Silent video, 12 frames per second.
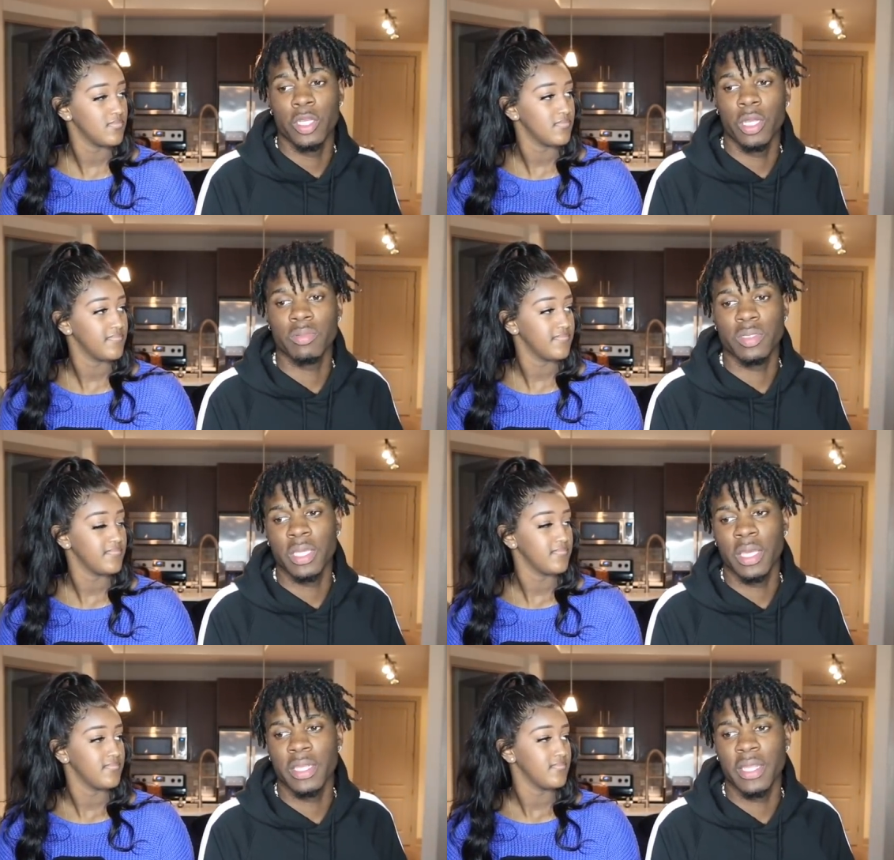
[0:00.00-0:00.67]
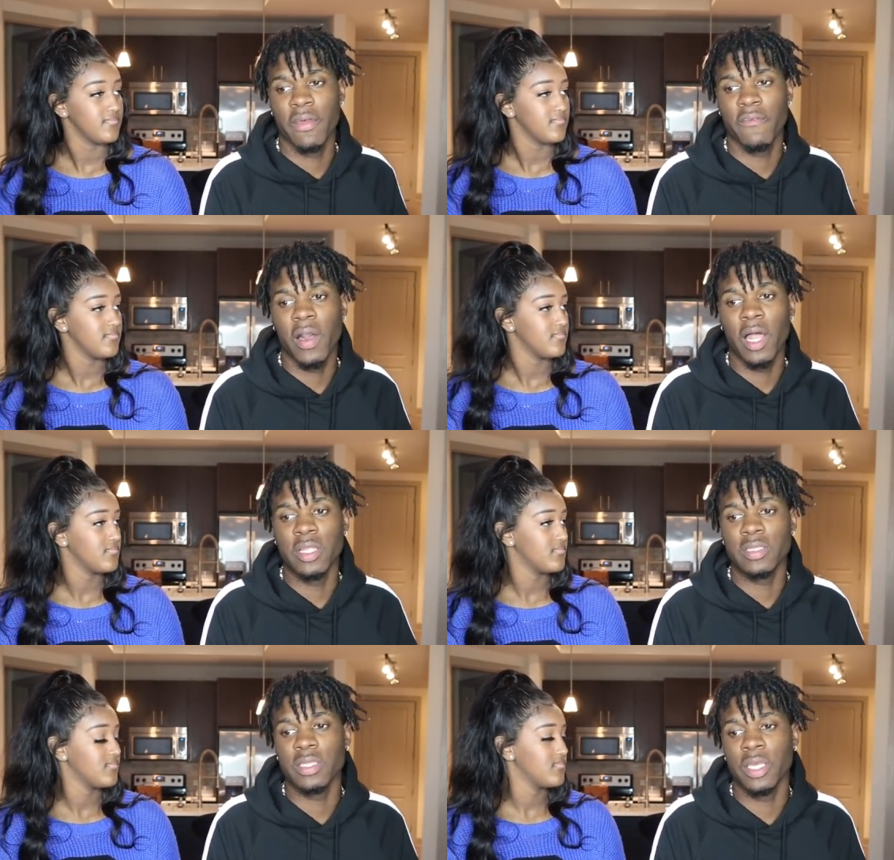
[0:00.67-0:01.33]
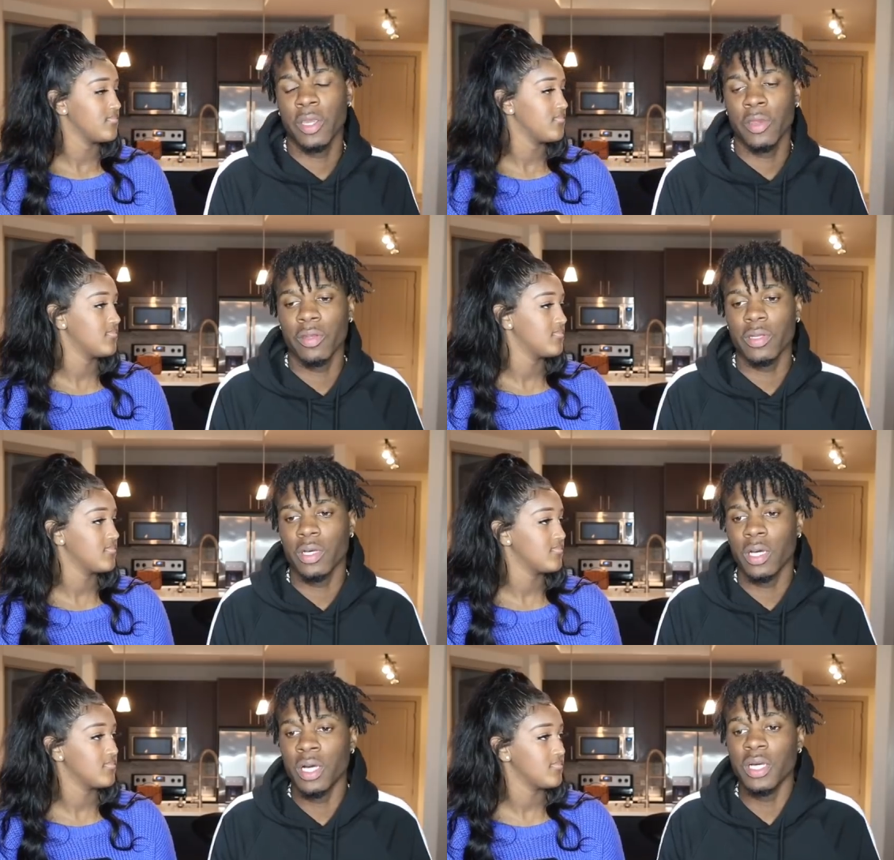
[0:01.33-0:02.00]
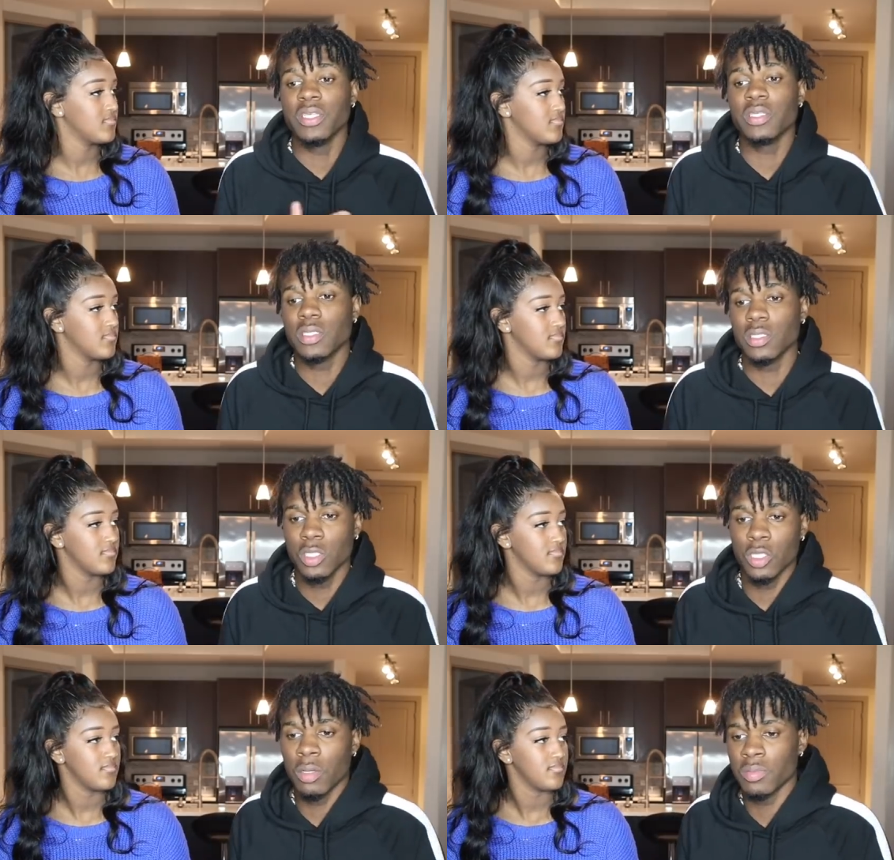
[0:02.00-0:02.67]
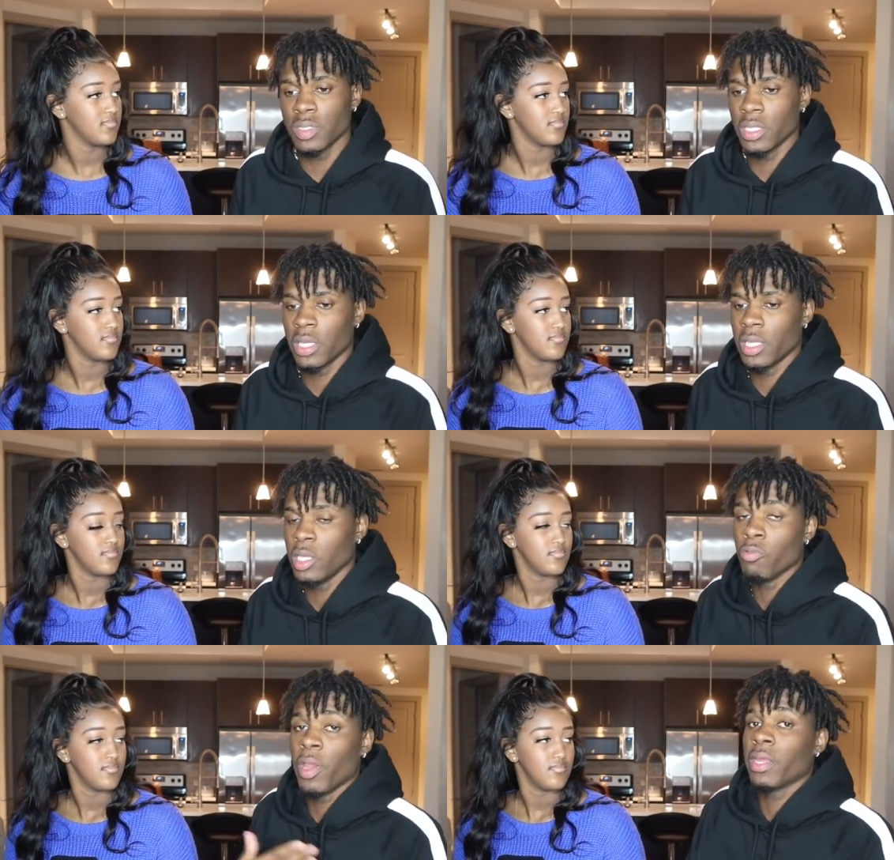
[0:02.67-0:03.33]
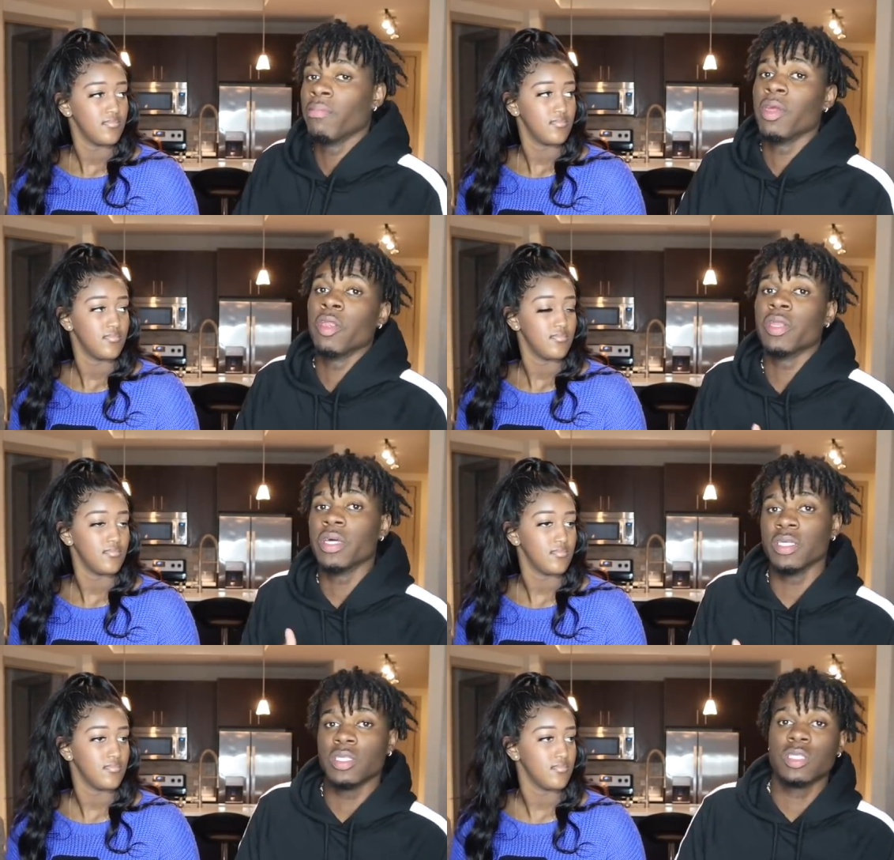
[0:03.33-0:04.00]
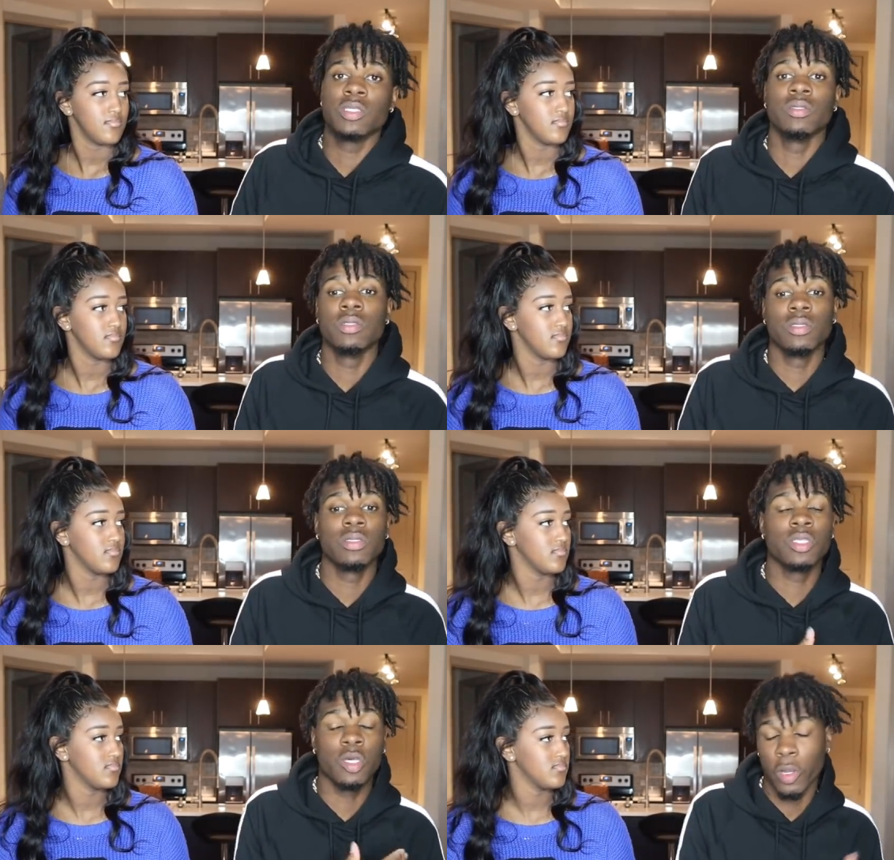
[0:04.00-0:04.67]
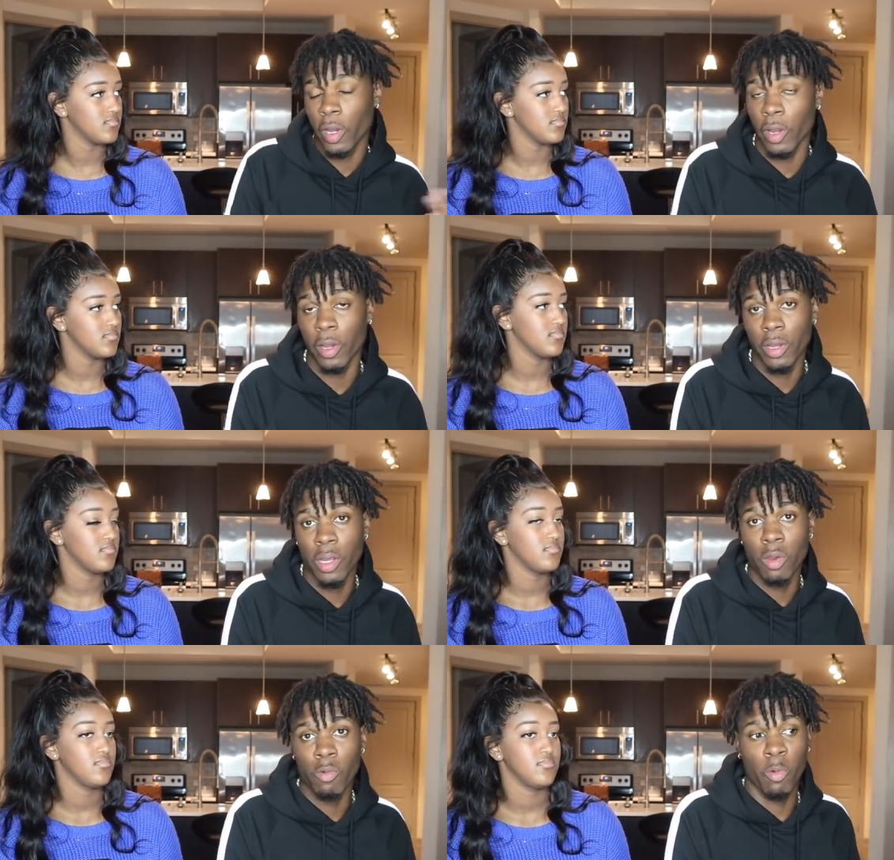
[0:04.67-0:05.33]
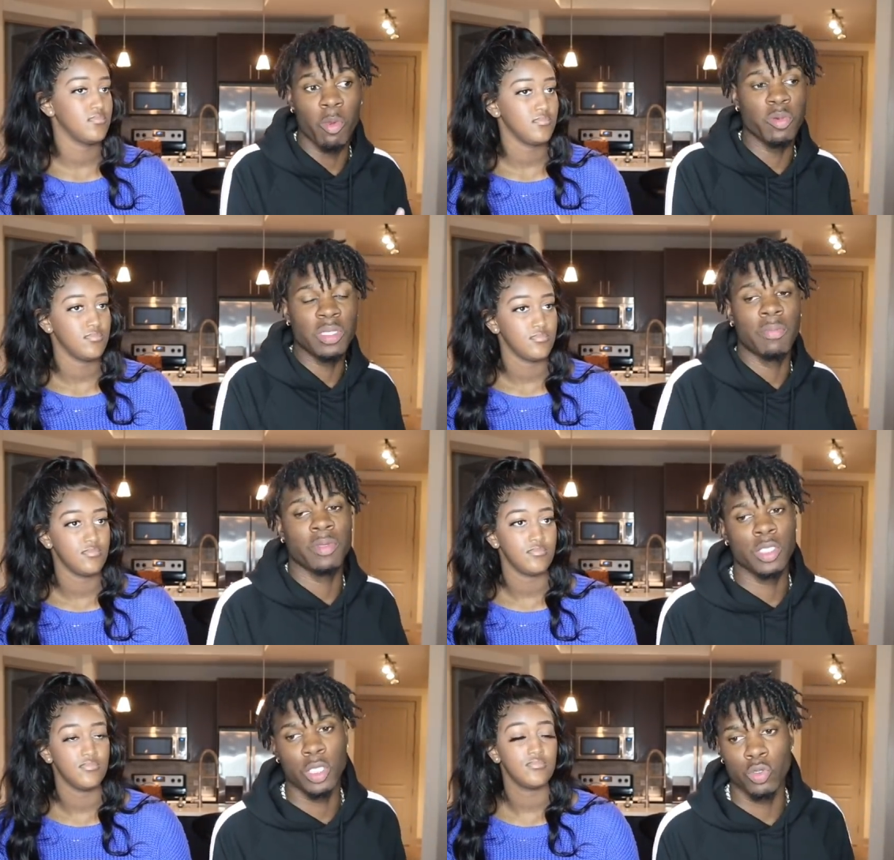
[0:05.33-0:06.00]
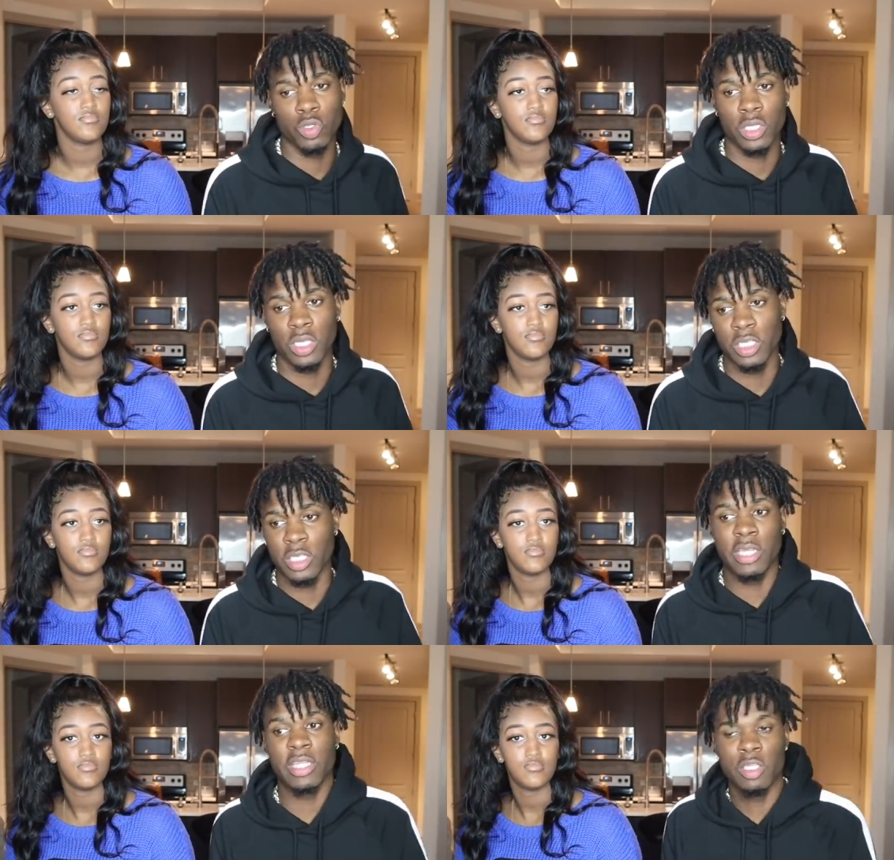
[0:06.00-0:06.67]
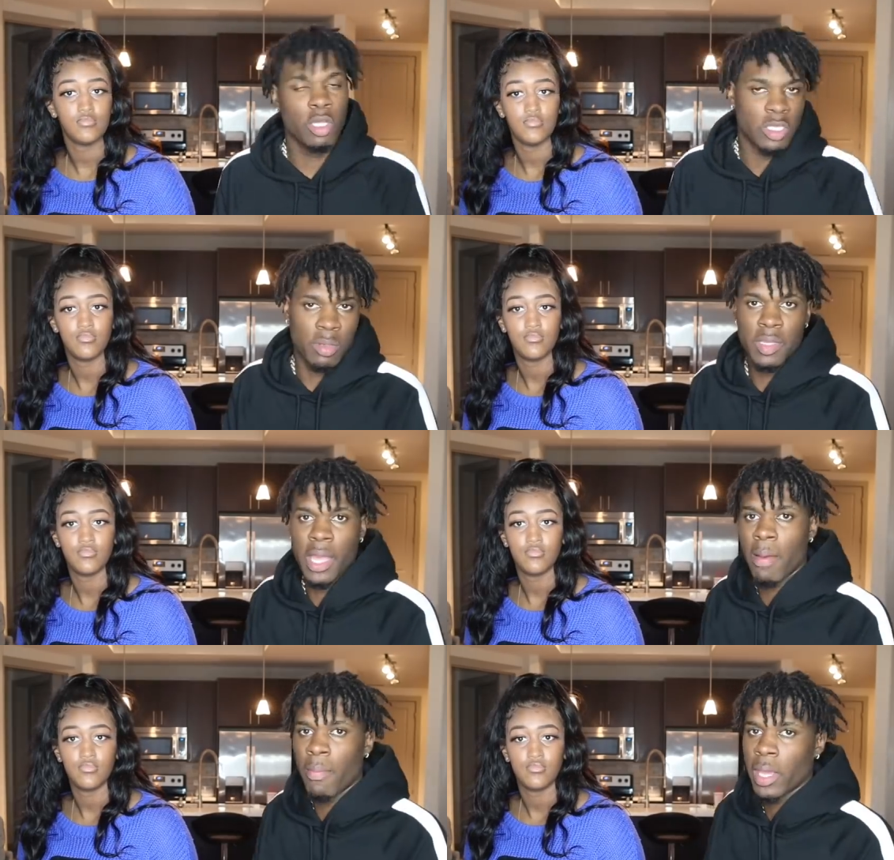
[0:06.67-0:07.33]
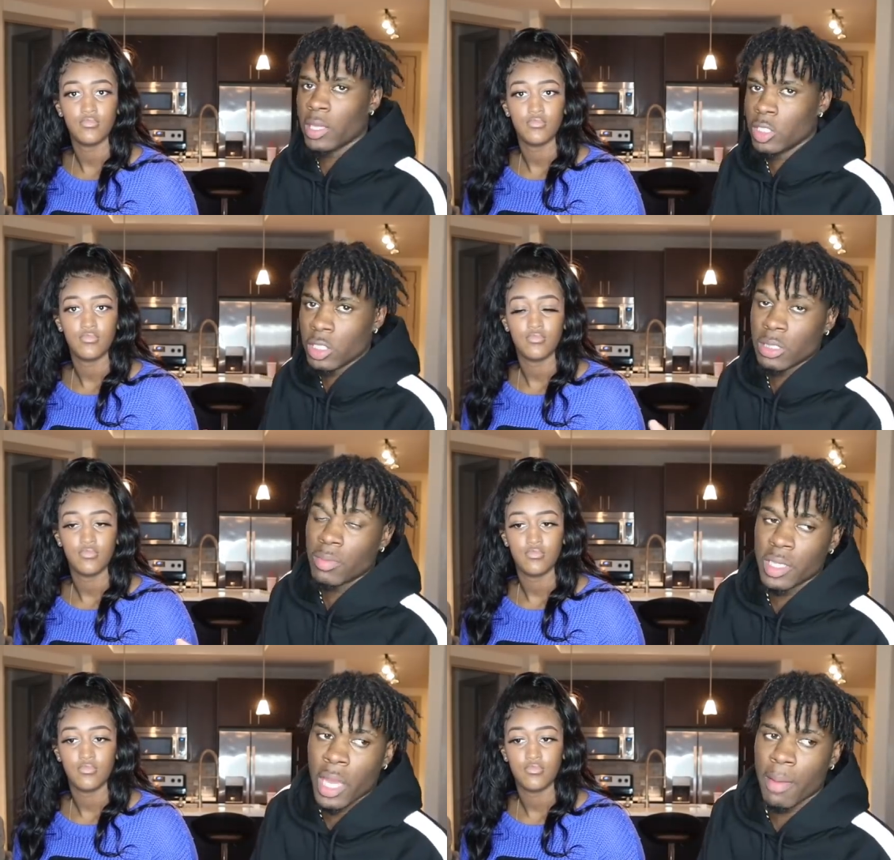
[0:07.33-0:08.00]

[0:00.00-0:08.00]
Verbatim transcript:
Speaker 1: you know what I'm saying, that volunteered us, you know what I'm saying. He recommended us to her when we was coming to Houston because you know some of y'all might you know, some of